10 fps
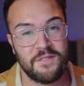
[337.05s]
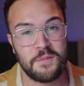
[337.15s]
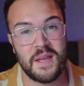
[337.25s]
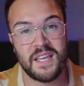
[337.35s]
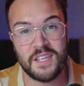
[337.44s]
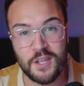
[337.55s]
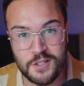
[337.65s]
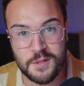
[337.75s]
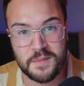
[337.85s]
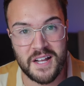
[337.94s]
if you're making
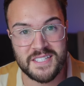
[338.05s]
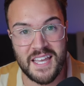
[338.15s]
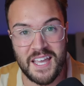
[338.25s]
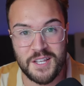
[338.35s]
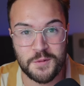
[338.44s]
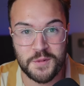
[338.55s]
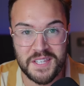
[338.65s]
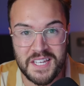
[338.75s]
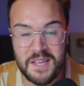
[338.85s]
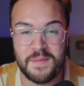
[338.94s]
YouTube content and you're
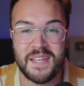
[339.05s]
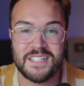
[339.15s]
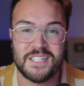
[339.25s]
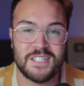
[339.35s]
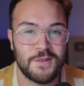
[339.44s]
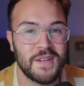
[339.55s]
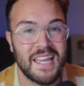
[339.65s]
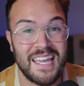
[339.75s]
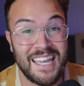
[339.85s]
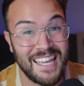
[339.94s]
really committing to doing
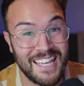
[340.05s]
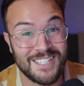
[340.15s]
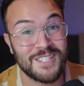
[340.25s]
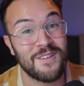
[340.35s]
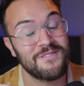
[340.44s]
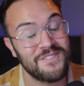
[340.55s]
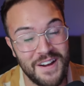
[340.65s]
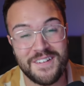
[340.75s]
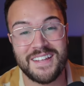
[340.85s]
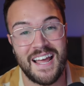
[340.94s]
it, it is
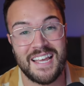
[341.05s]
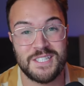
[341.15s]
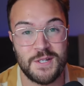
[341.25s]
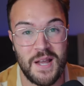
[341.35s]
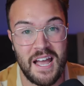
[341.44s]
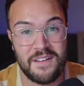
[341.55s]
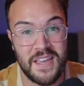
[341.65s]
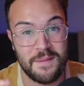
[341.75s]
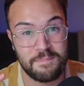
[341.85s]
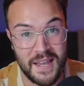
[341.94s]
very nice to have
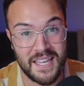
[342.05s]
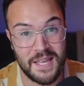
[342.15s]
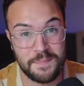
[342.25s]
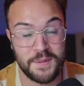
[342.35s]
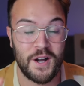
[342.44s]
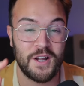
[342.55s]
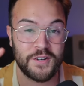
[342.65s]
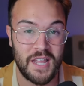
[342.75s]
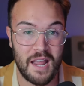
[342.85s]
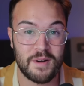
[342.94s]
a mic input on
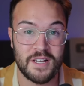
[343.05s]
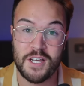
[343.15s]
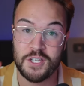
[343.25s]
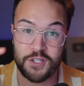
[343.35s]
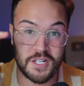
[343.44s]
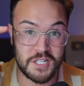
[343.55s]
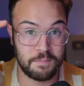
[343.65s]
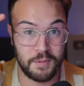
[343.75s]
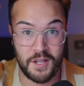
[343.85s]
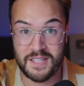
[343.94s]
your camera. So you can
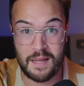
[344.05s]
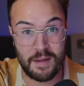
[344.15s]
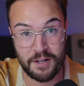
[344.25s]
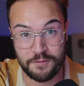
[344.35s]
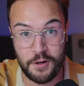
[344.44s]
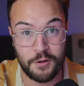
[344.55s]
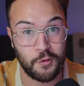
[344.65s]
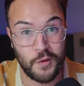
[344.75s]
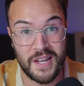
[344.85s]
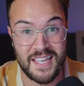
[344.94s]
just plug that microphone
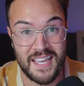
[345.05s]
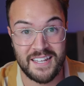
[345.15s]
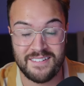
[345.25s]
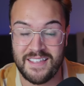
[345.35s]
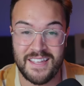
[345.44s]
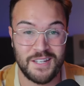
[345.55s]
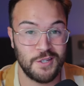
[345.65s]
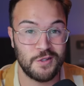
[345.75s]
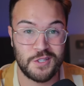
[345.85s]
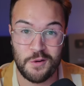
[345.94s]
right in and then
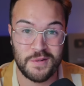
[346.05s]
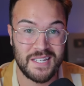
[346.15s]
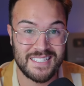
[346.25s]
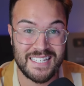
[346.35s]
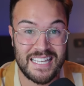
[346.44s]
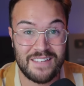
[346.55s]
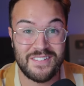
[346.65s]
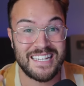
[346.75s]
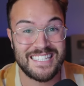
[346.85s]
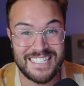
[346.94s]
you don't need to
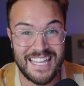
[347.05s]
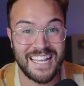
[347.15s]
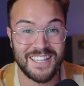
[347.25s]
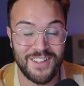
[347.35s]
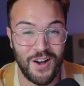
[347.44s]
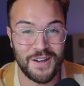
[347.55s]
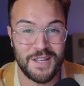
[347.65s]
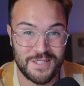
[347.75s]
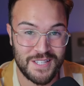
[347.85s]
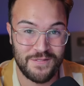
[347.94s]
even sync the
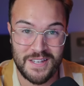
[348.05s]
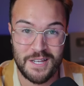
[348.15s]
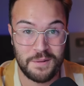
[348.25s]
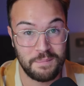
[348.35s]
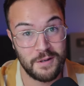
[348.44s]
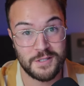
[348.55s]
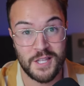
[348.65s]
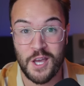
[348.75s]
audio to the video in post.